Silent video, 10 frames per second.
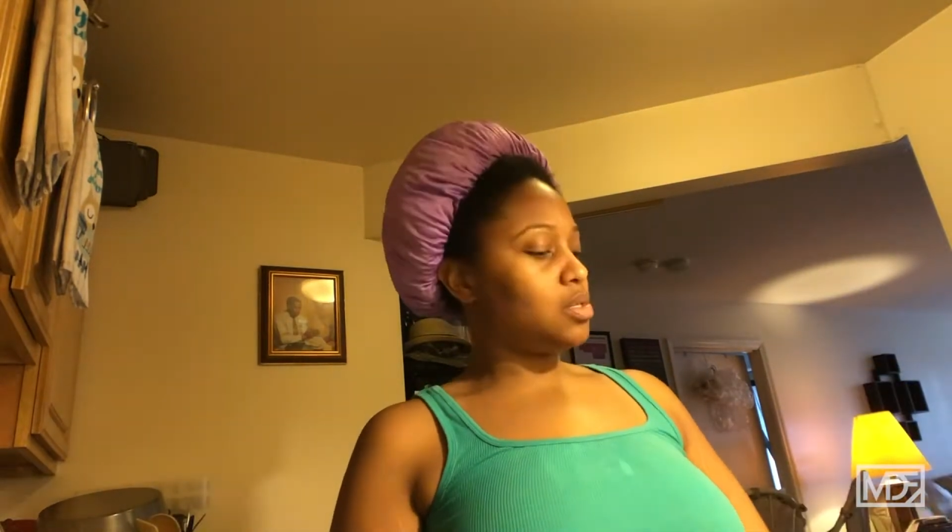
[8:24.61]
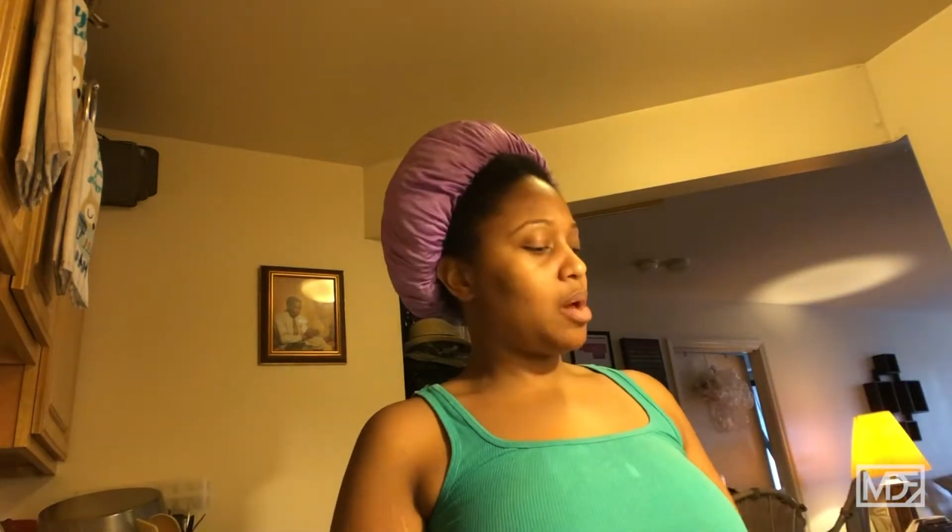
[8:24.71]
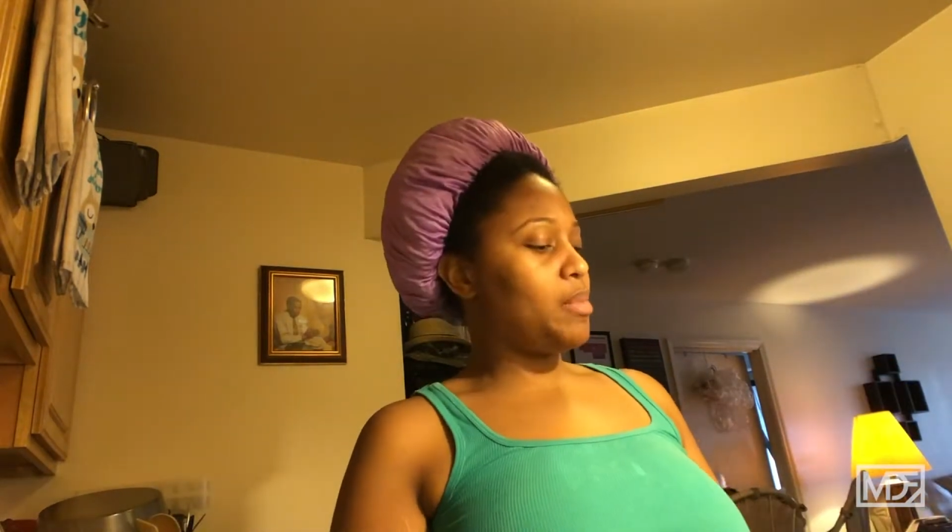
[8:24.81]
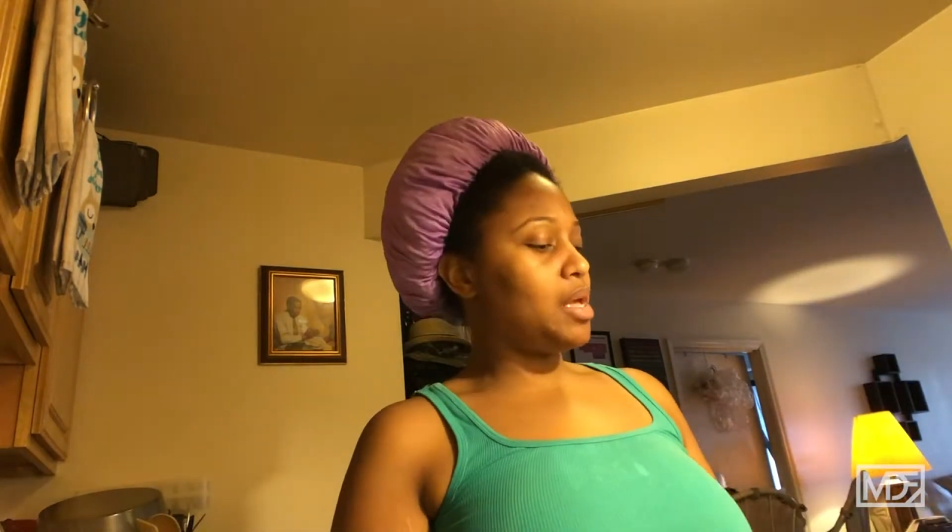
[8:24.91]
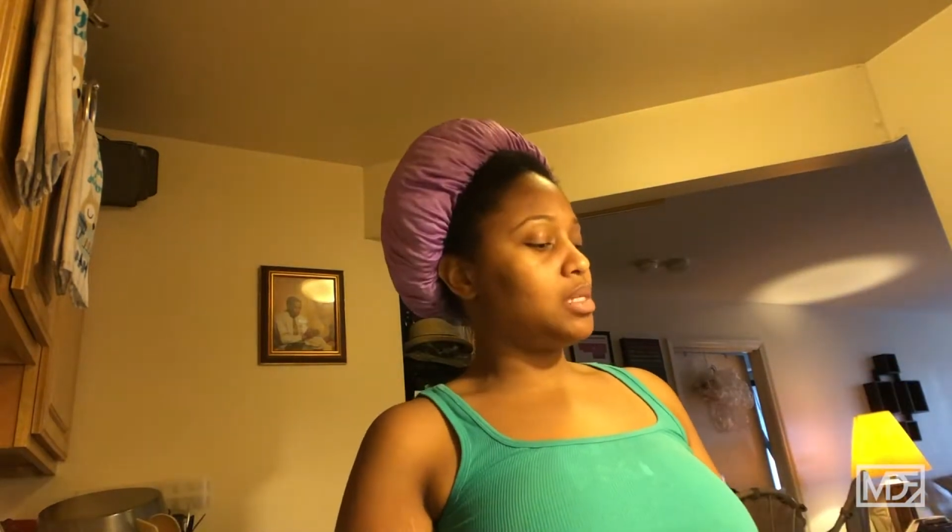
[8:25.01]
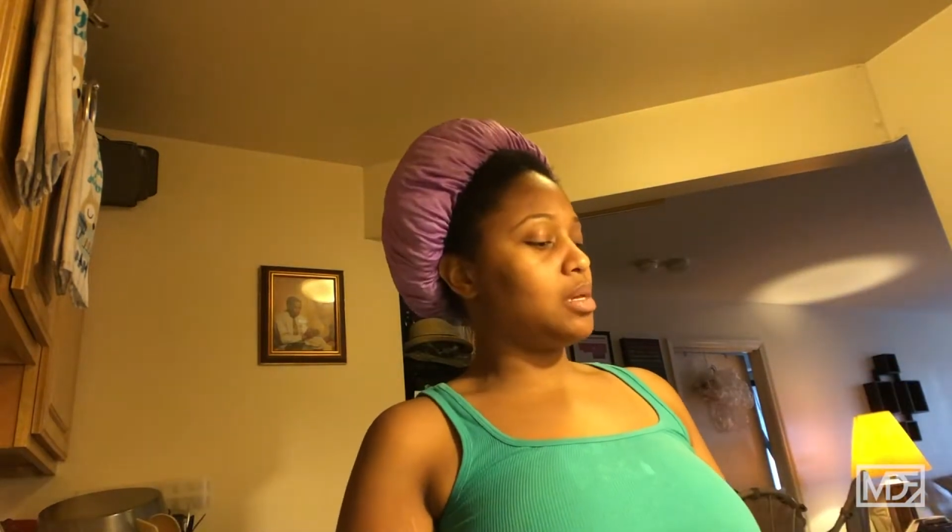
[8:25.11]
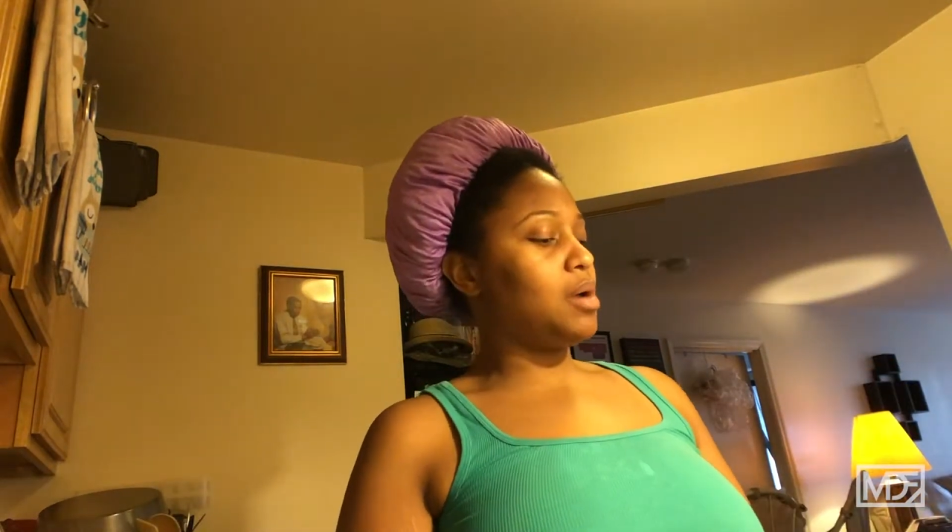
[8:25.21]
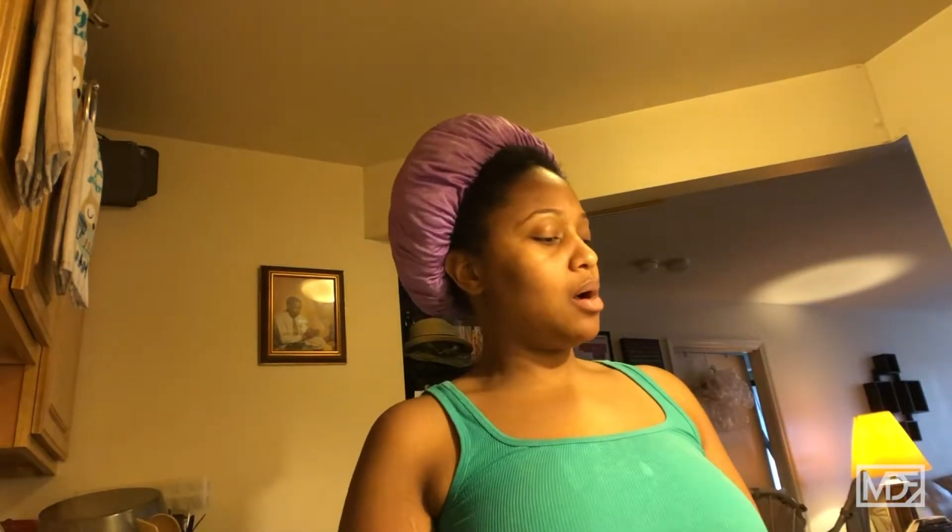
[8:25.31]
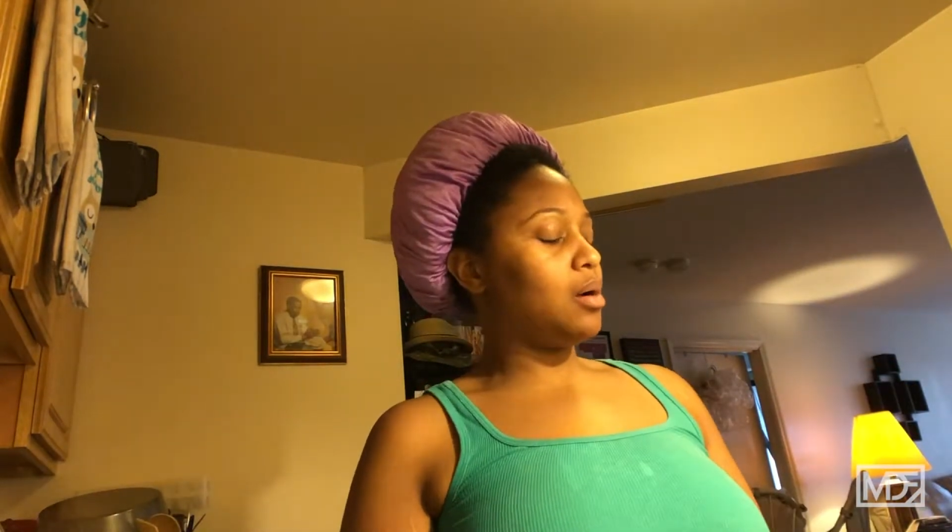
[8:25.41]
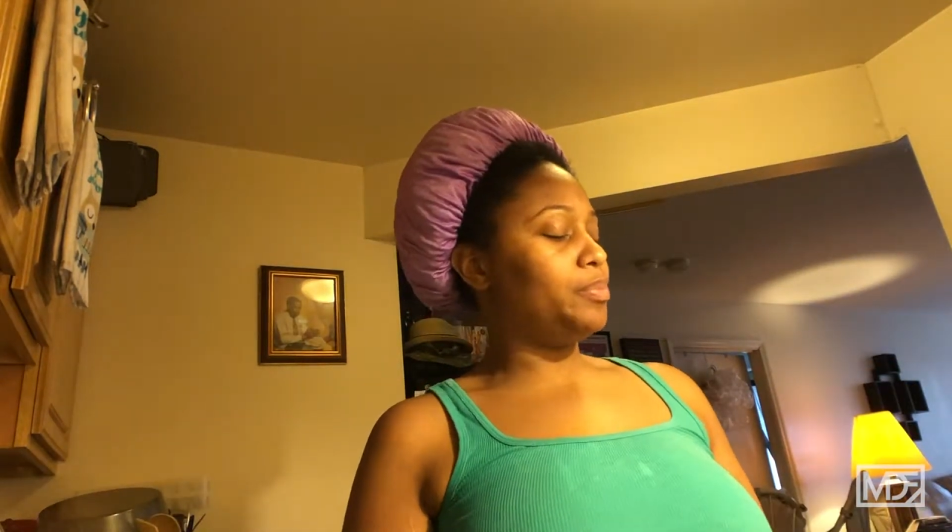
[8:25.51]
So I made some
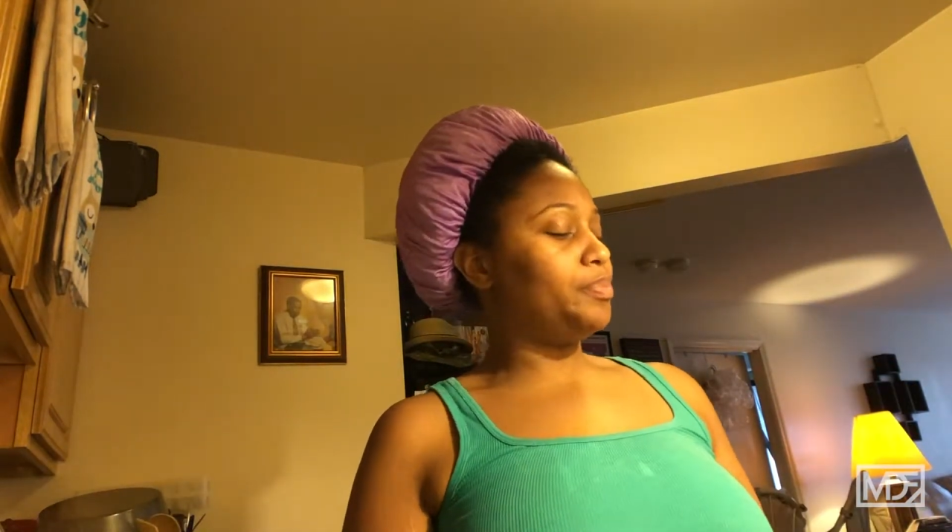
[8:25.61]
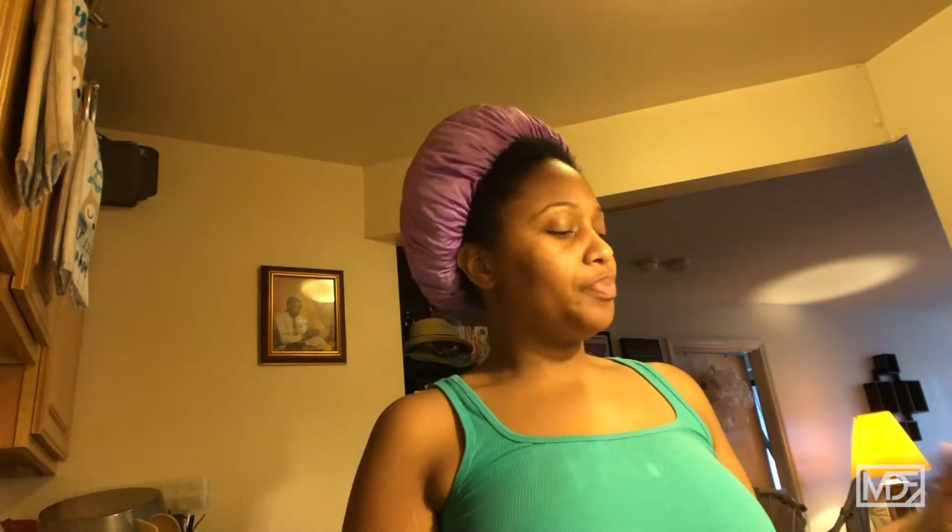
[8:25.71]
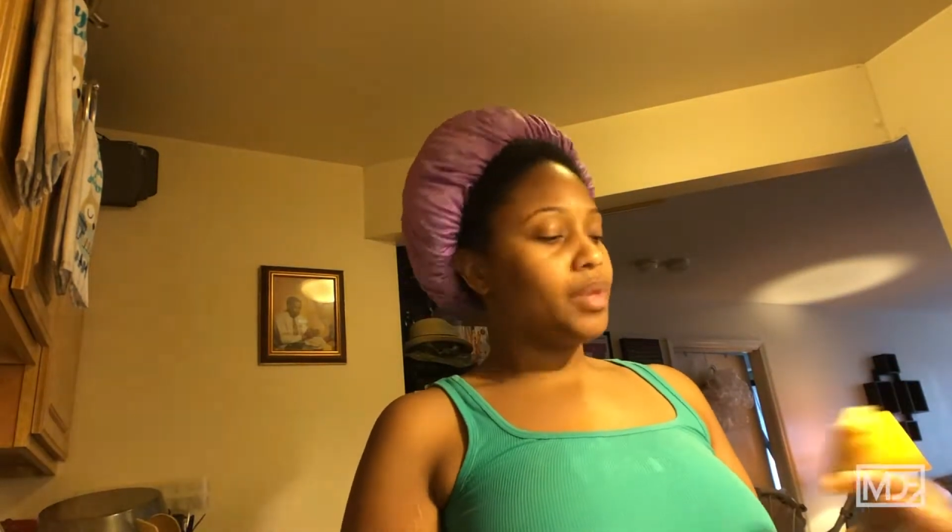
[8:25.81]
um,